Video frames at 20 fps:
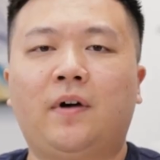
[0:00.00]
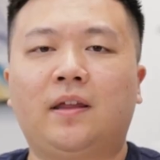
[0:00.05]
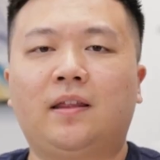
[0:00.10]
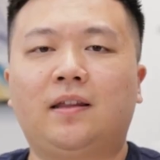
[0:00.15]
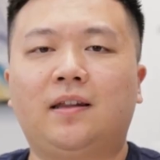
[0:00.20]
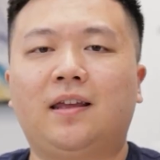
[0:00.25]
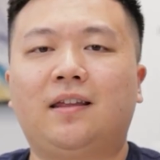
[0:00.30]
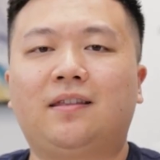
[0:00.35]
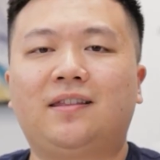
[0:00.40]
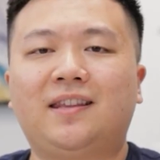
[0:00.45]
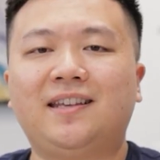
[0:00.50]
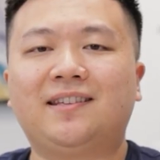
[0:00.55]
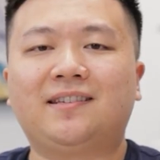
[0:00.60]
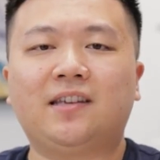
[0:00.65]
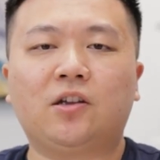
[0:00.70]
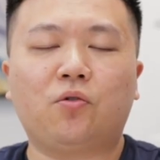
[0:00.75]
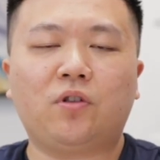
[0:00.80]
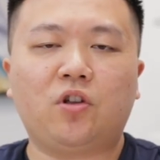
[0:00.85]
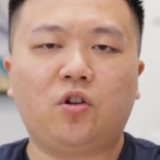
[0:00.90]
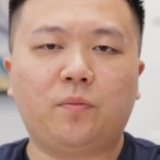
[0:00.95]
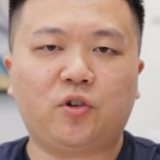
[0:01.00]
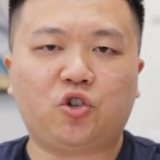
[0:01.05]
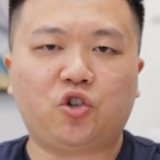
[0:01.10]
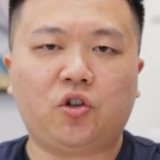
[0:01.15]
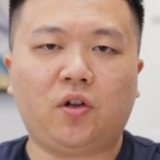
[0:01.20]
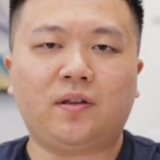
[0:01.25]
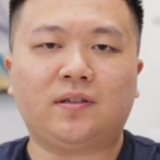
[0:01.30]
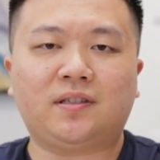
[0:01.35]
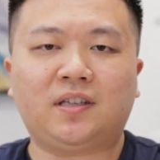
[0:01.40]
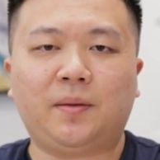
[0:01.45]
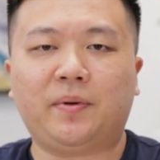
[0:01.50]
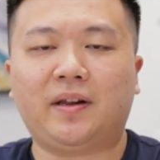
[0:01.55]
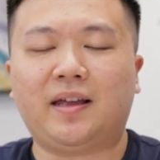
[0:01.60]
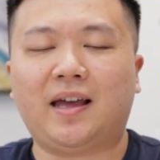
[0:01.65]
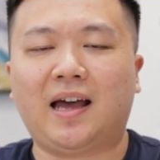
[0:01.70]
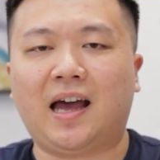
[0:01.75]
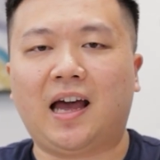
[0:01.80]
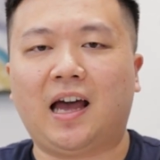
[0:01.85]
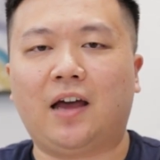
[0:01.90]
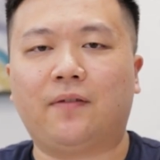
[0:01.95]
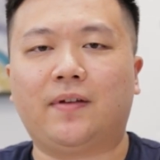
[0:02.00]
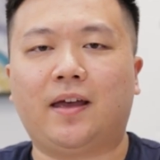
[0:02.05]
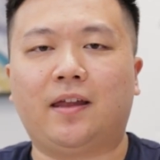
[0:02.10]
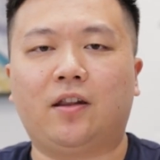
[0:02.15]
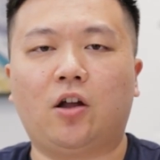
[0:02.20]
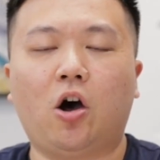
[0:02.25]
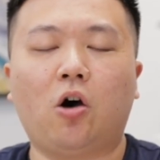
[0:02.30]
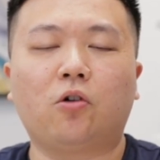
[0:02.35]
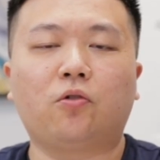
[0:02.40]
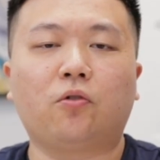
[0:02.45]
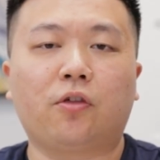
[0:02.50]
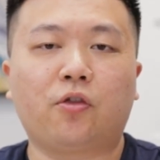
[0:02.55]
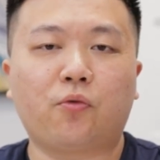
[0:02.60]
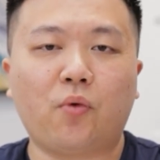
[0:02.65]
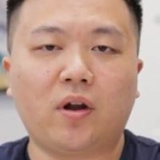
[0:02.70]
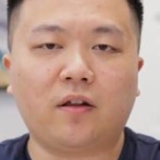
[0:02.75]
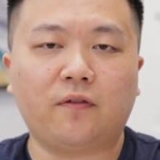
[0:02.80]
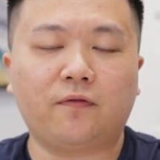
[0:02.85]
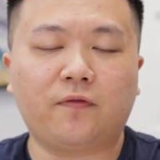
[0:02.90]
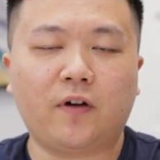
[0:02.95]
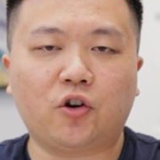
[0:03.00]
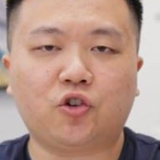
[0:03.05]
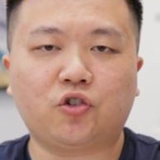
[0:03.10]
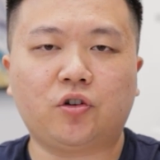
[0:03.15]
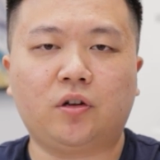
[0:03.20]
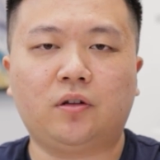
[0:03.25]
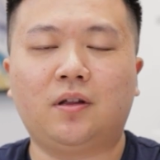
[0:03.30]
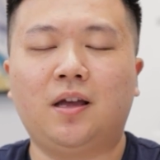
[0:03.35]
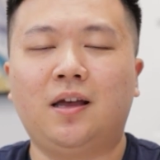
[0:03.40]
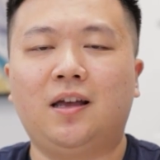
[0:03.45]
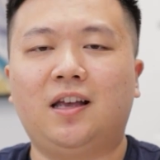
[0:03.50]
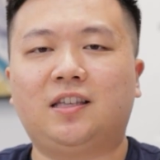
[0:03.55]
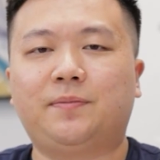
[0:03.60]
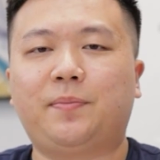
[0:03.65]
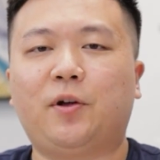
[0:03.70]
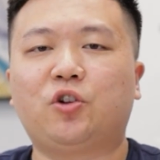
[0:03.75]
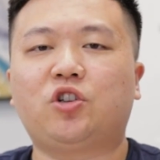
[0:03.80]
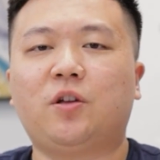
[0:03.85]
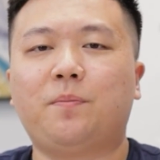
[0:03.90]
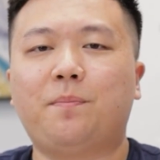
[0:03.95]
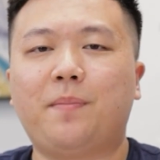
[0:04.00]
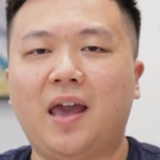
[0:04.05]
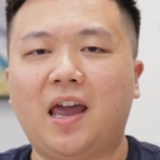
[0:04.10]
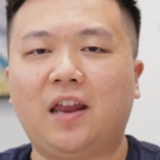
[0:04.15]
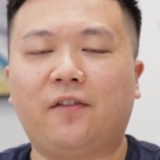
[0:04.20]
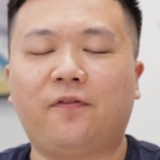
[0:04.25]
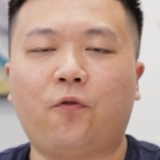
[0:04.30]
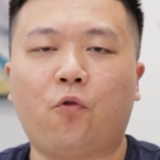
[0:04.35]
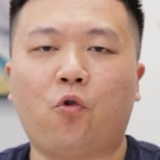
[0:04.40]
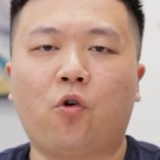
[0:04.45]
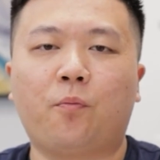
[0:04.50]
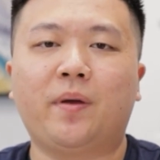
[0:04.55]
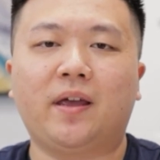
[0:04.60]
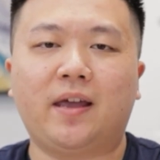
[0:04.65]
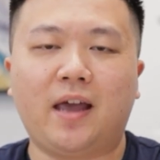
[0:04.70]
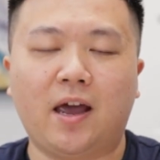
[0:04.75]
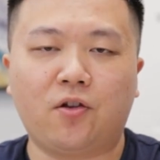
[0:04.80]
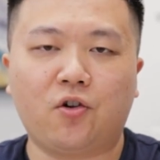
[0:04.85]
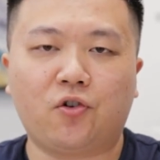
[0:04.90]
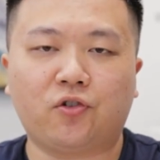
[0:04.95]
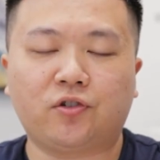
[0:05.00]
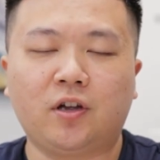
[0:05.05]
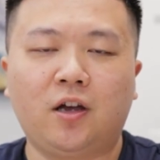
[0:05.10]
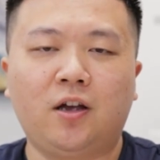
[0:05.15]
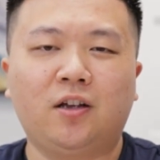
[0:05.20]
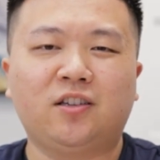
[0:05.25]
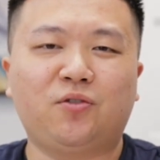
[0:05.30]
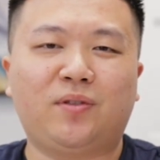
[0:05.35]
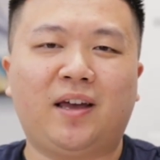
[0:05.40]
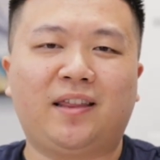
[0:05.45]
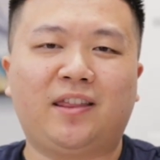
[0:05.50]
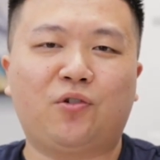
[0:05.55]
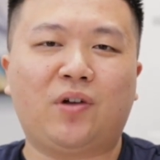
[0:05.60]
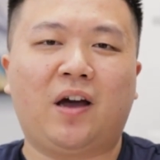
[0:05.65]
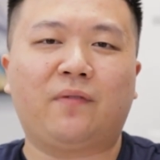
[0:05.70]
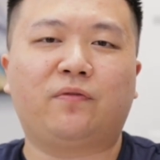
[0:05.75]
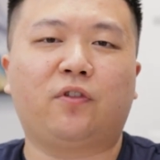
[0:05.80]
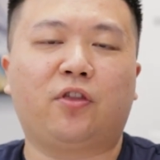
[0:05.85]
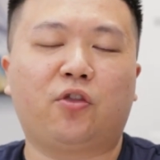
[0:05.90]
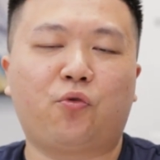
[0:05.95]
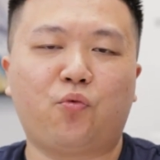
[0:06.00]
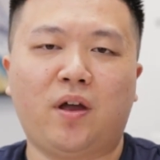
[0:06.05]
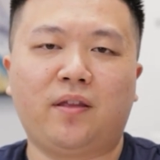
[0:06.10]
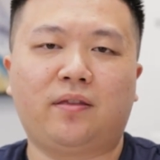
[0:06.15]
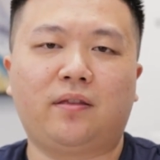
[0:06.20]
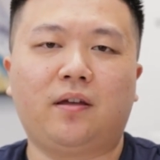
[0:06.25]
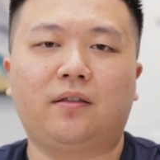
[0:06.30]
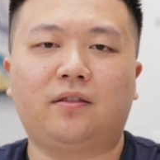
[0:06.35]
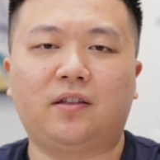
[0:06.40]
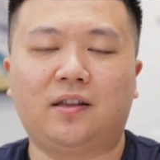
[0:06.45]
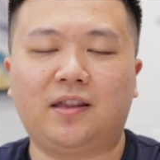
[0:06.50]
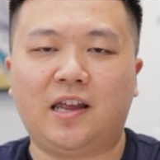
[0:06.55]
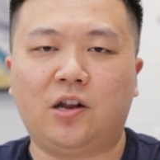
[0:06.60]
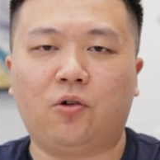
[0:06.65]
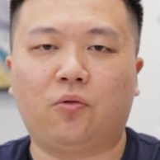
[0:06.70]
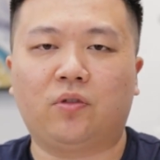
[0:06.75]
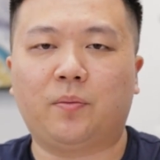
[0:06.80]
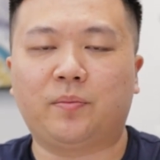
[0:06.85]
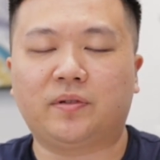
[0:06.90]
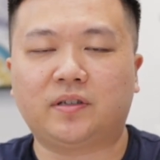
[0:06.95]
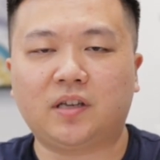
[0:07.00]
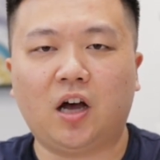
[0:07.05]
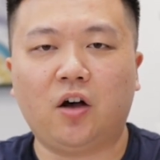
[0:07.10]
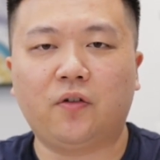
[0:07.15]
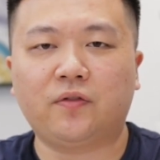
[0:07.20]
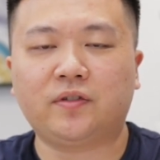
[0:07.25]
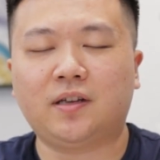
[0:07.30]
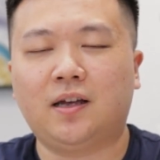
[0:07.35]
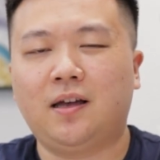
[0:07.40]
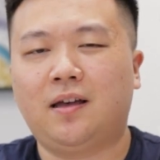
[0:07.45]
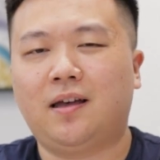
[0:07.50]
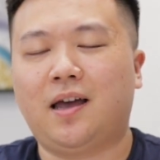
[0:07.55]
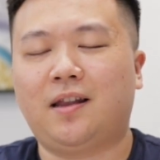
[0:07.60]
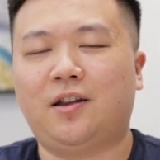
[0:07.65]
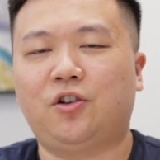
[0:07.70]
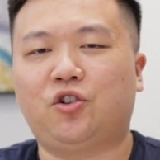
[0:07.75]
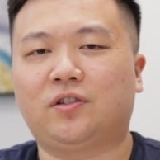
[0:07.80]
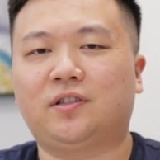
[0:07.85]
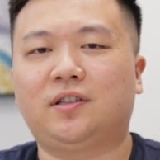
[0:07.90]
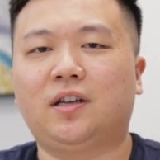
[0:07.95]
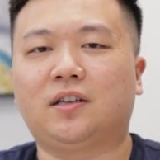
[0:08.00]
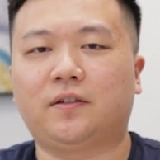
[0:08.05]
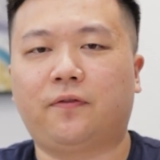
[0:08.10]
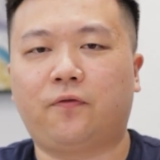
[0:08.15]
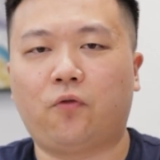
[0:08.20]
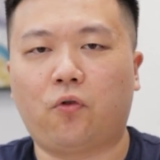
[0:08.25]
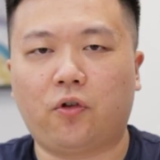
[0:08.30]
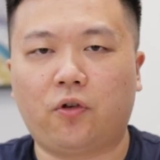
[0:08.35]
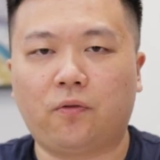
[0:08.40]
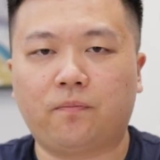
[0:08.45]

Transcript: Finally, these single needle machines simply have an auto threading function, especially made for beginners so that they don't have to thread the needle themselves and it just does it for